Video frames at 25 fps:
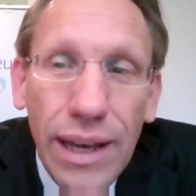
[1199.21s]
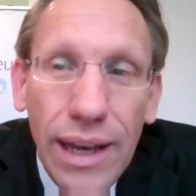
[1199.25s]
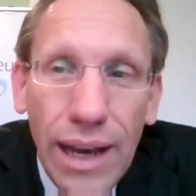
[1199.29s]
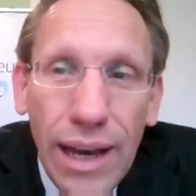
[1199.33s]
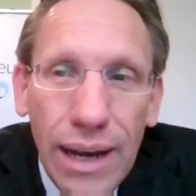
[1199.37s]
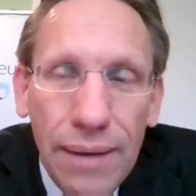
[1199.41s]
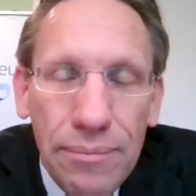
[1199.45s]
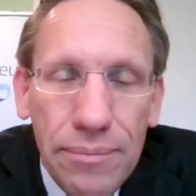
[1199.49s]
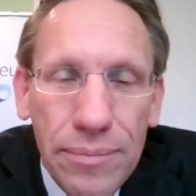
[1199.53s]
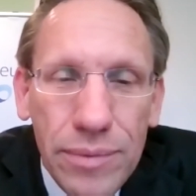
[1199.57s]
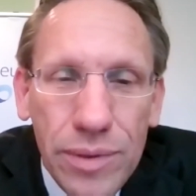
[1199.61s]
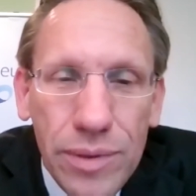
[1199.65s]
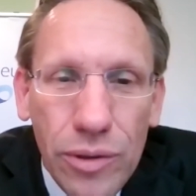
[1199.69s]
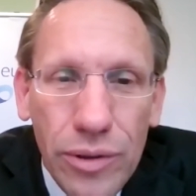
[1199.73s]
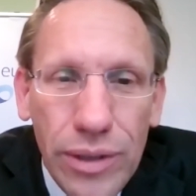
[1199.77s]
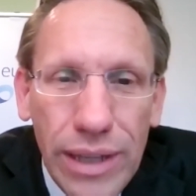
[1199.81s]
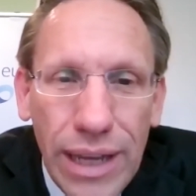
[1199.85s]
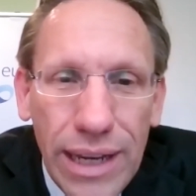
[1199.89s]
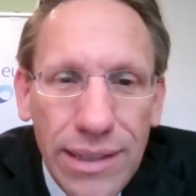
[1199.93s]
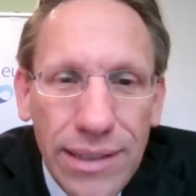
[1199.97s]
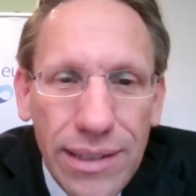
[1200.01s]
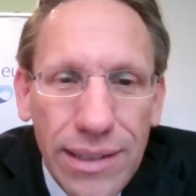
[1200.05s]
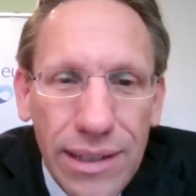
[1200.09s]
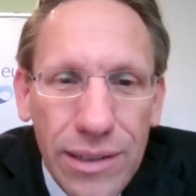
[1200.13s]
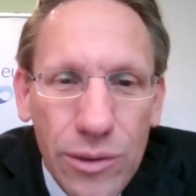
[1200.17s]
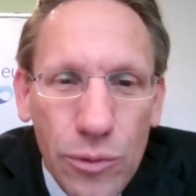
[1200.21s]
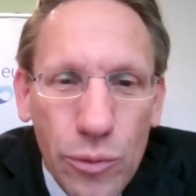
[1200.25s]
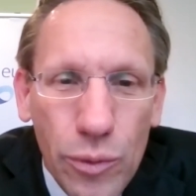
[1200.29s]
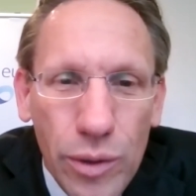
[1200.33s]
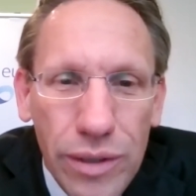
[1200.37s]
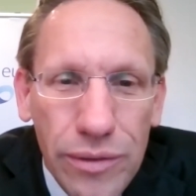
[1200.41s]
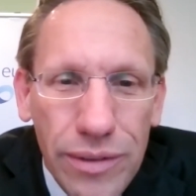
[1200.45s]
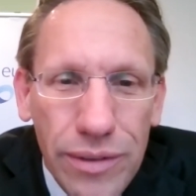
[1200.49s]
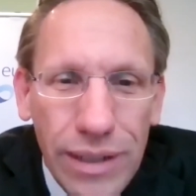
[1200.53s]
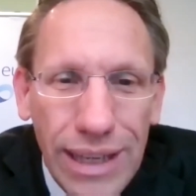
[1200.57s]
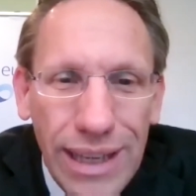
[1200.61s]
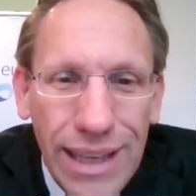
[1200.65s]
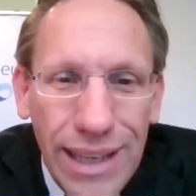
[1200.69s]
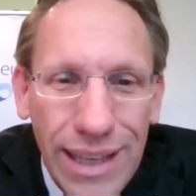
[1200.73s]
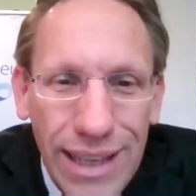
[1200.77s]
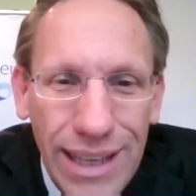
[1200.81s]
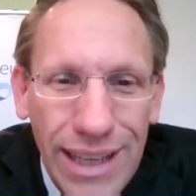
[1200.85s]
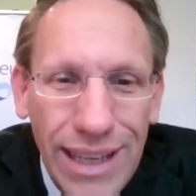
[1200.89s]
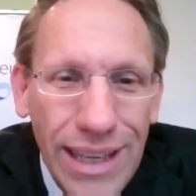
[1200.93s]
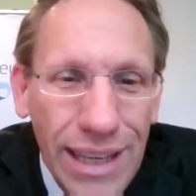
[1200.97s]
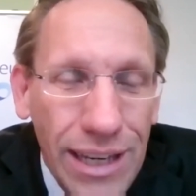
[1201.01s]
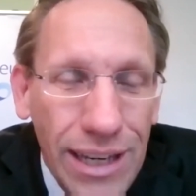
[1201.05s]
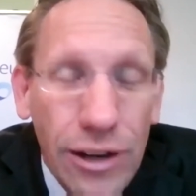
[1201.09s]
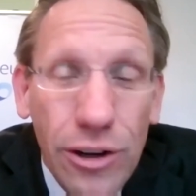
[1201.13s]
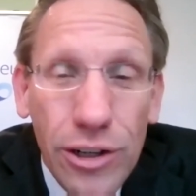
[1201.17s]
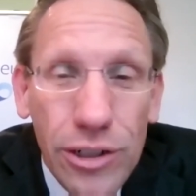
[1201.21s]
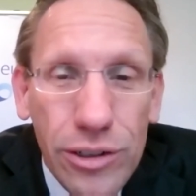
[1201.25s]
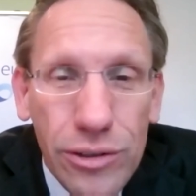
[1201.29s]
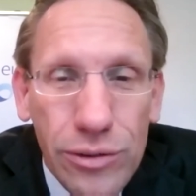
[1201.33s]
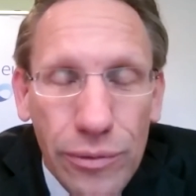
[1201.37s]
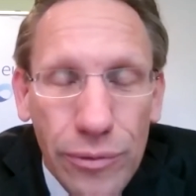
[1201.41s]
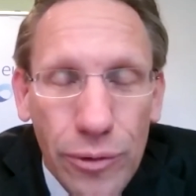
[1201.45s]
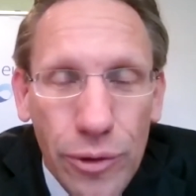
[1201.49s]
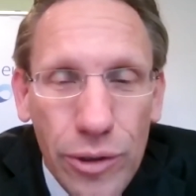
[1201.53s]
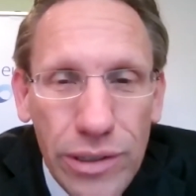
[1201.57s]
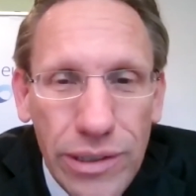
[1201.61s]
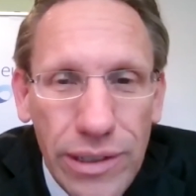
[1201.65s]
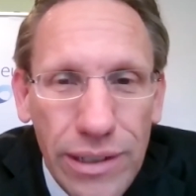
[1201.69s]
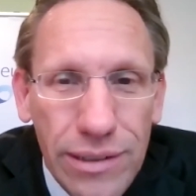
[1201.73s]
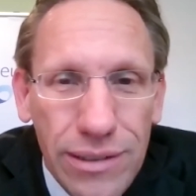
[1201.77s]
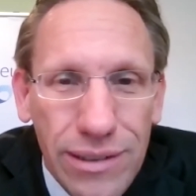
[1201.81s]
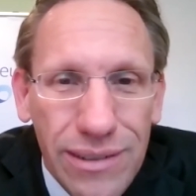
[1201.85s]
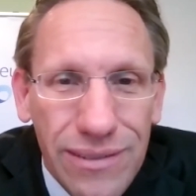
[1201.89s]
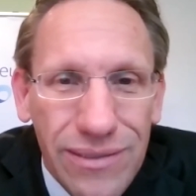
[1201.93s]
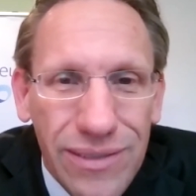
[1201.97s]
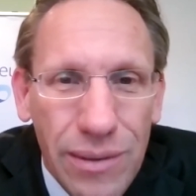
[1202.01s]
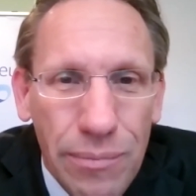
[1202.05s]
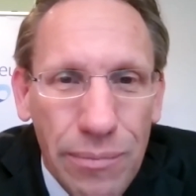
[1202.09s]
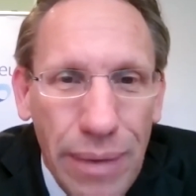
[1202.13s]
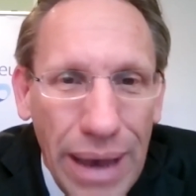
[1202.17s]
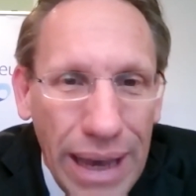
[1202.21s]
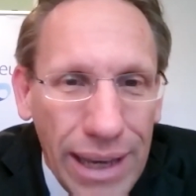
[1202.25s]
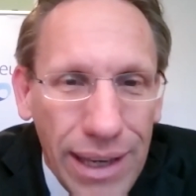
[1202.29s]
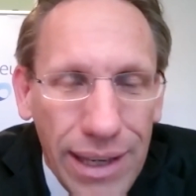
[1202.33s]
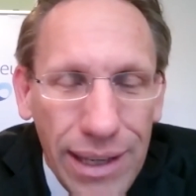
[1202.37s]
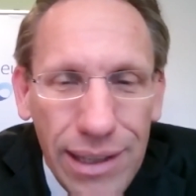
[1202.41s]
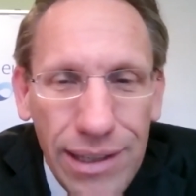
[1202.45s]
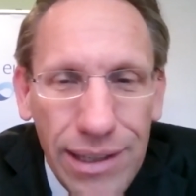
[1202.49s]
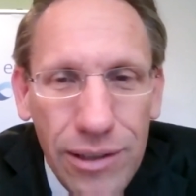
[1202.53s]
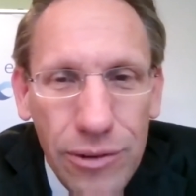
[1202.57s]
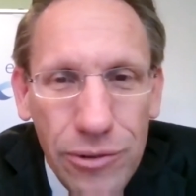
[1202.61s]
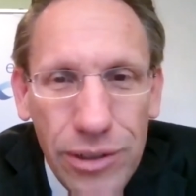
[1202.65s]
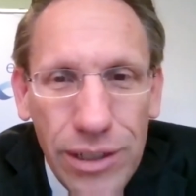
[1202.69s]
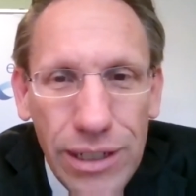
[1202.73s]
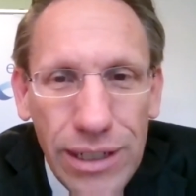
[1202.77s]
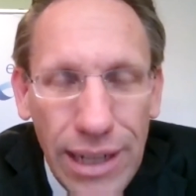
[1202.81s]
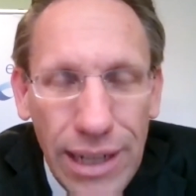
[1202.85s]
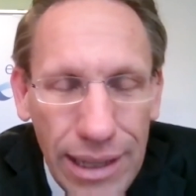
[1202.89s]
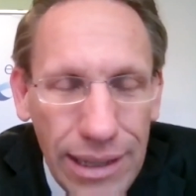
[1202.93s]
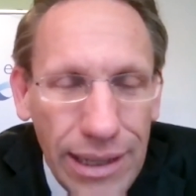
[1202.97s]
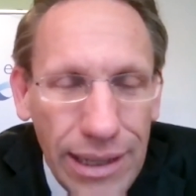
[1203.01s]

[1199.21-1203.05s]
Um, so in that sense, one of the key controversies of the banking union and the